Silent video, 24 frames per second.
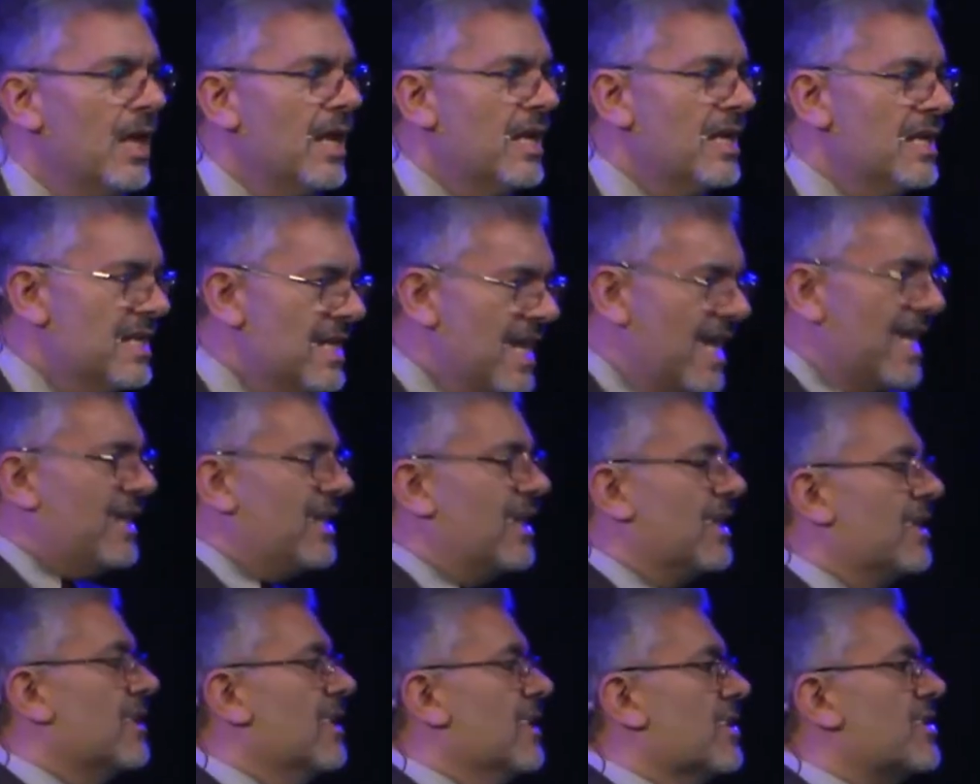
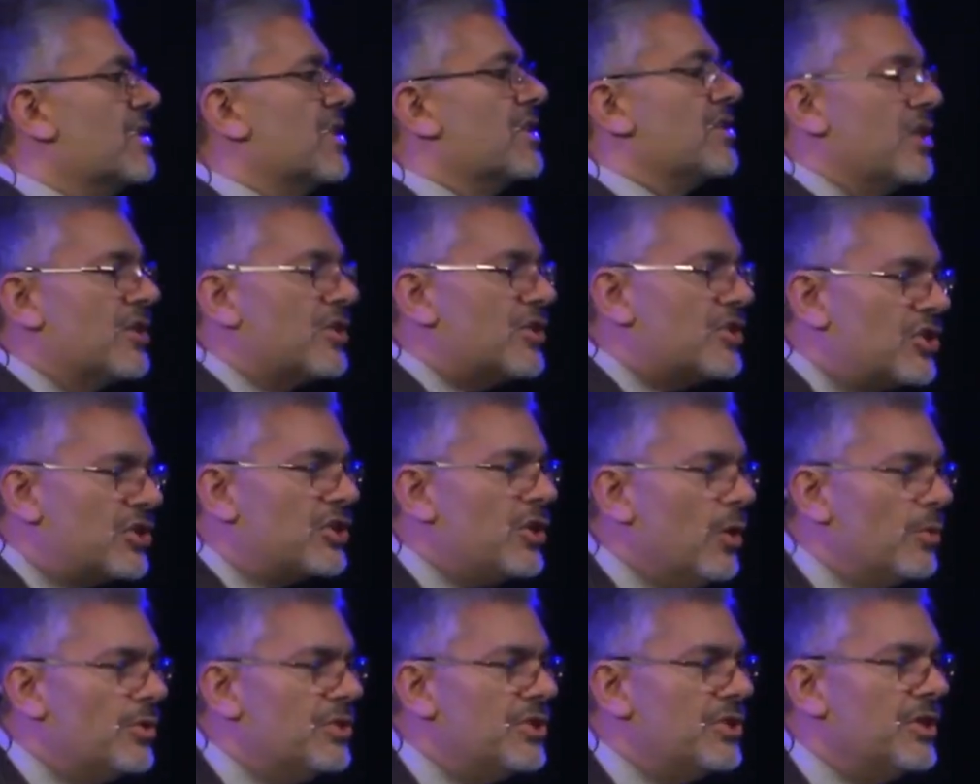Nakedness is
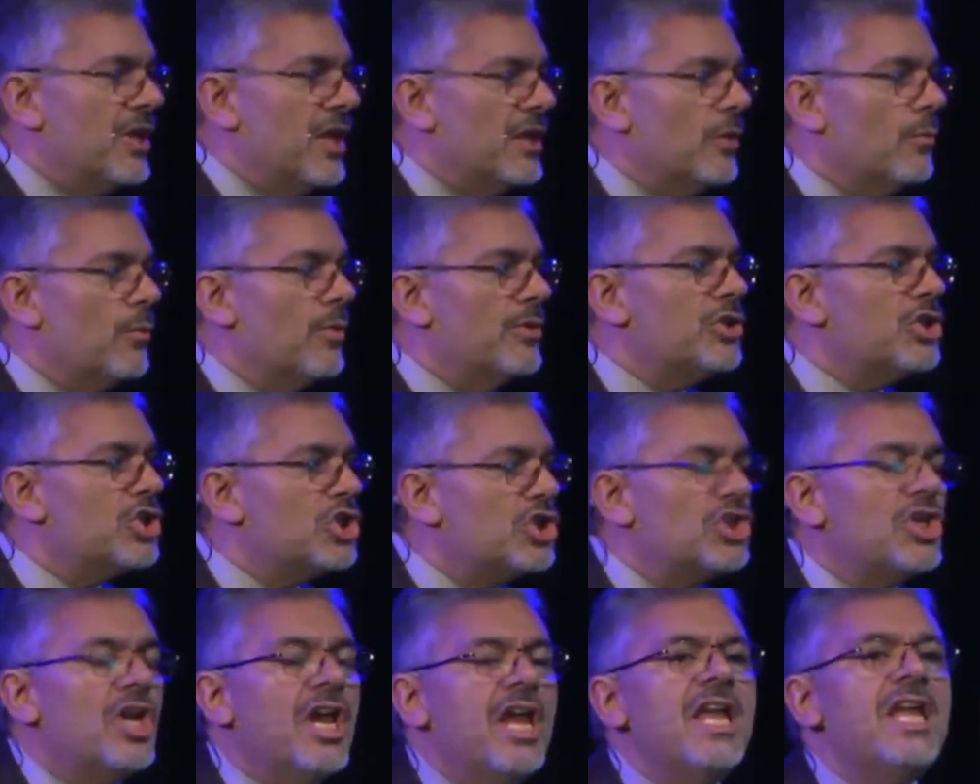associated with
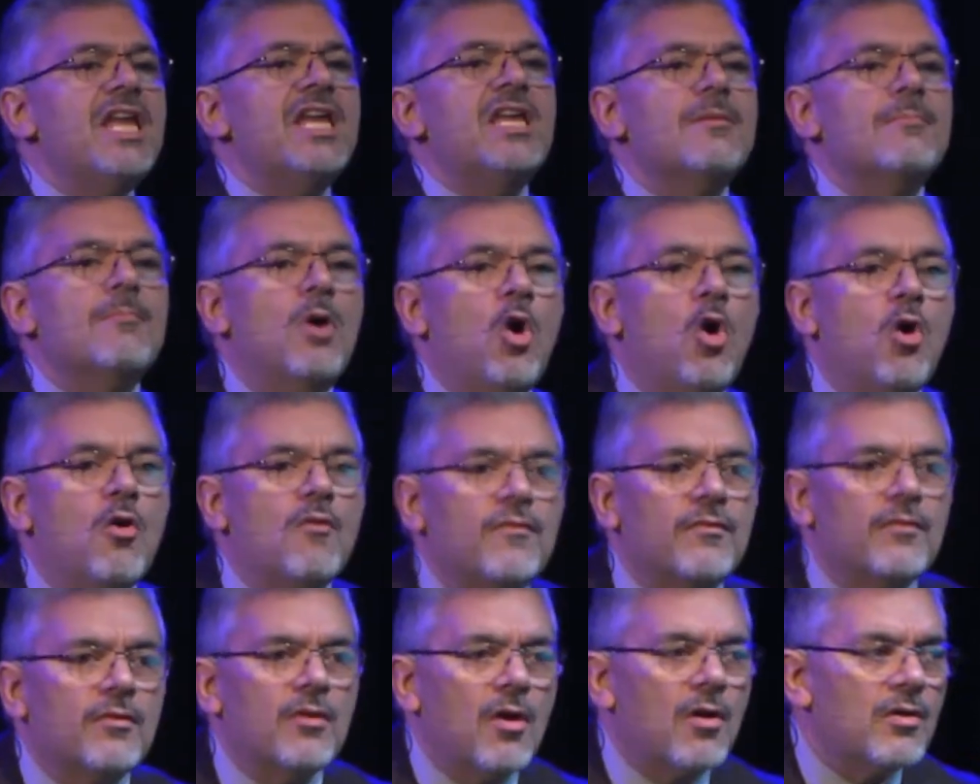shame
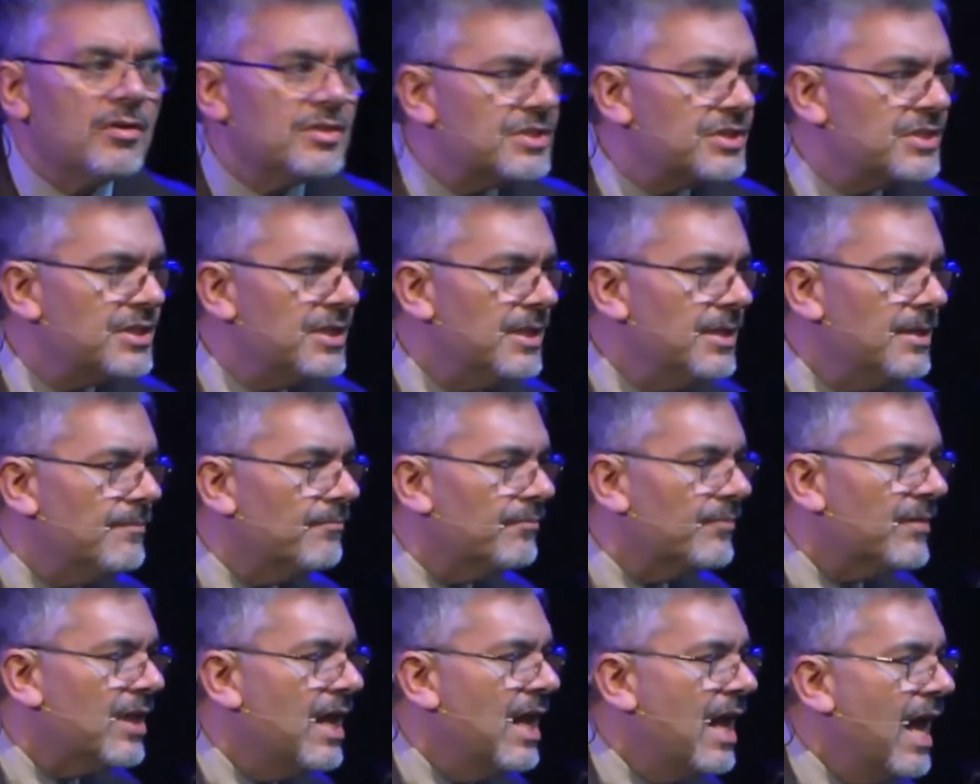over our sin.